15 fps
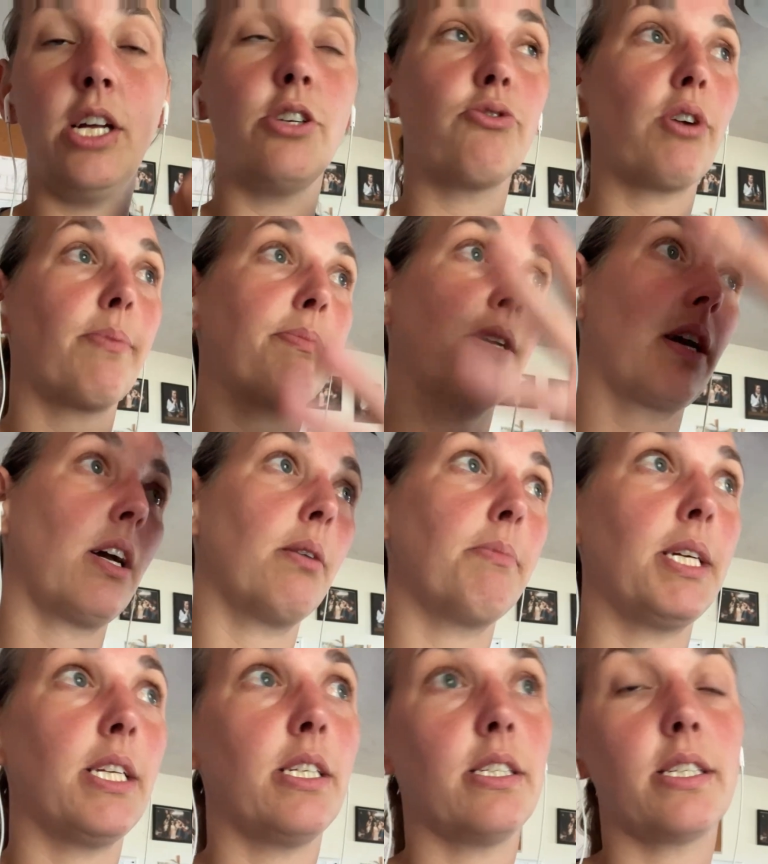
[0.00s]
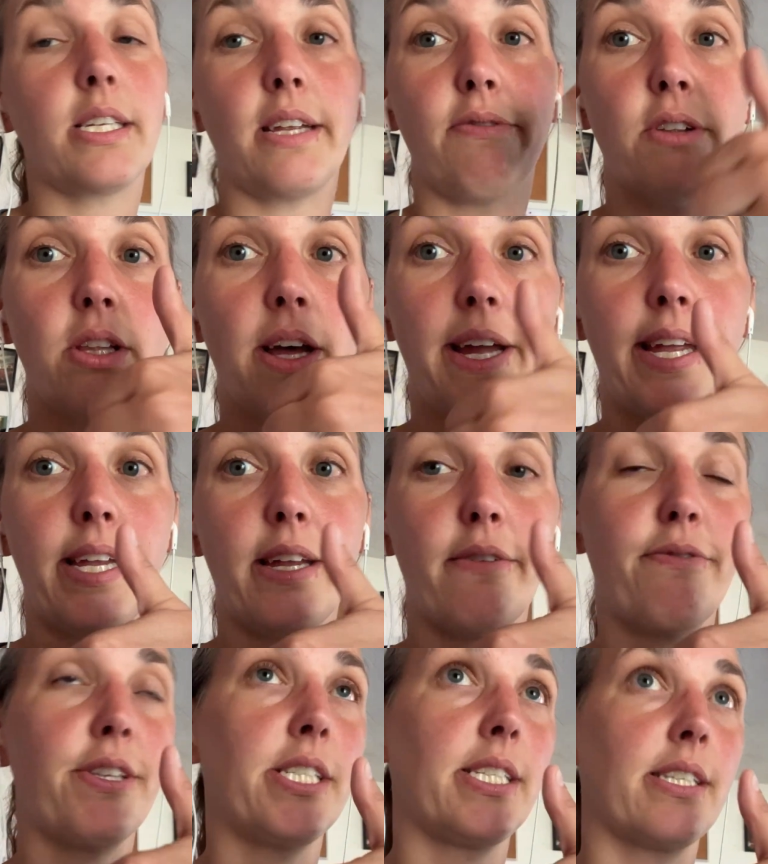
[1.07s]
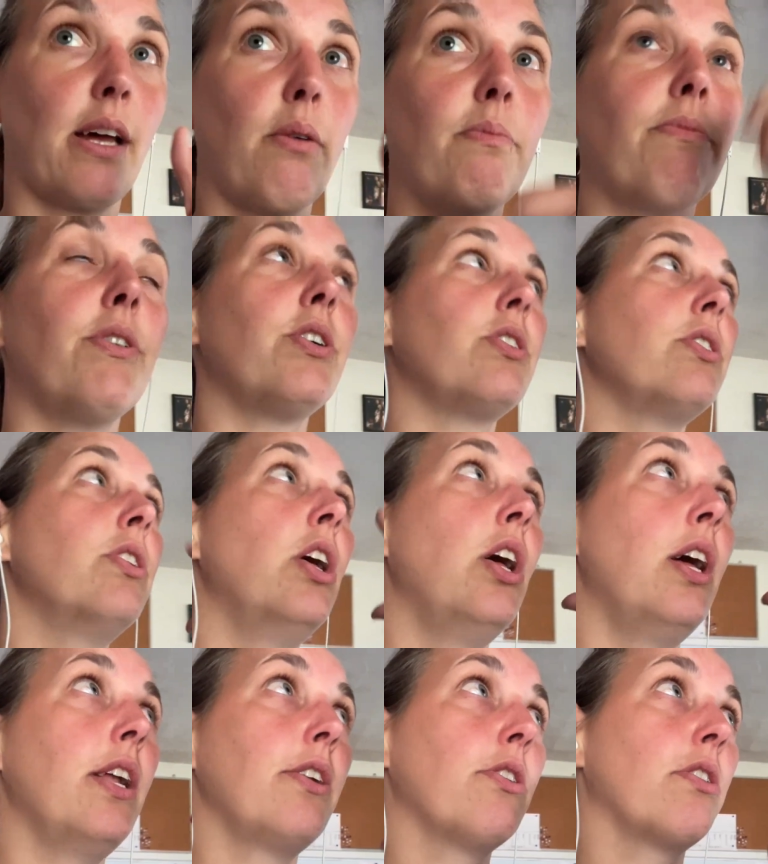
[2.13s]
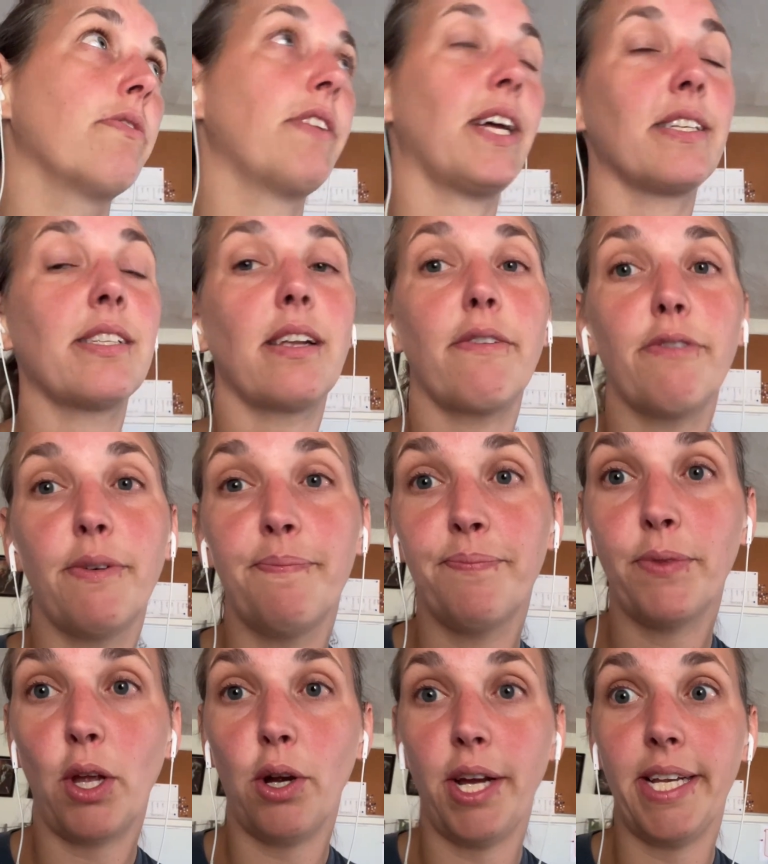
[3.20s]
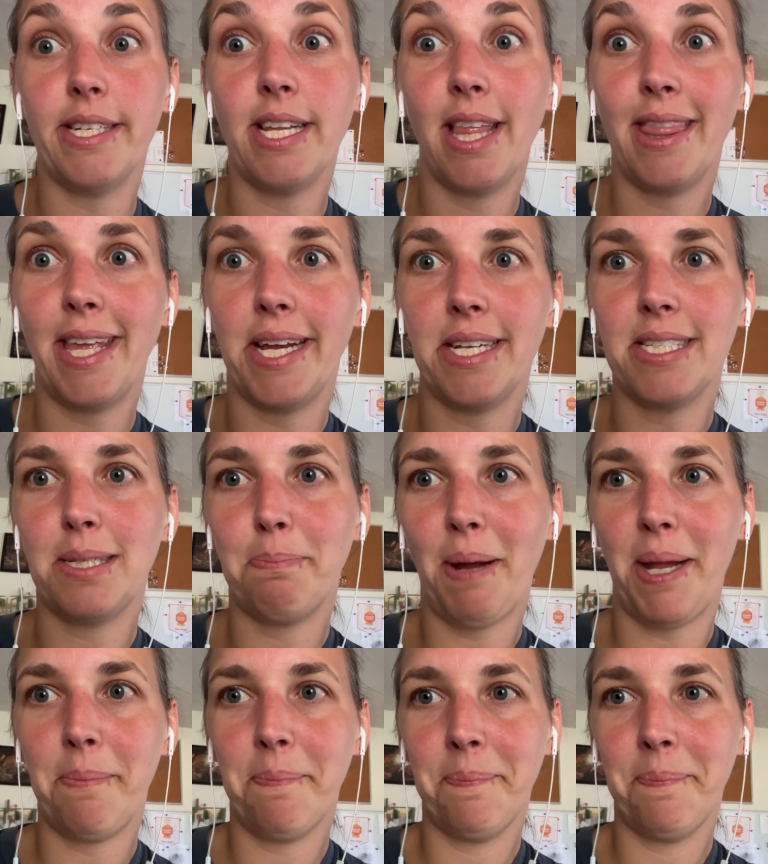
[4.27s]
Drop the comment, give a like if this is helpful, and all of that stuff. All right. Thanks. Bye.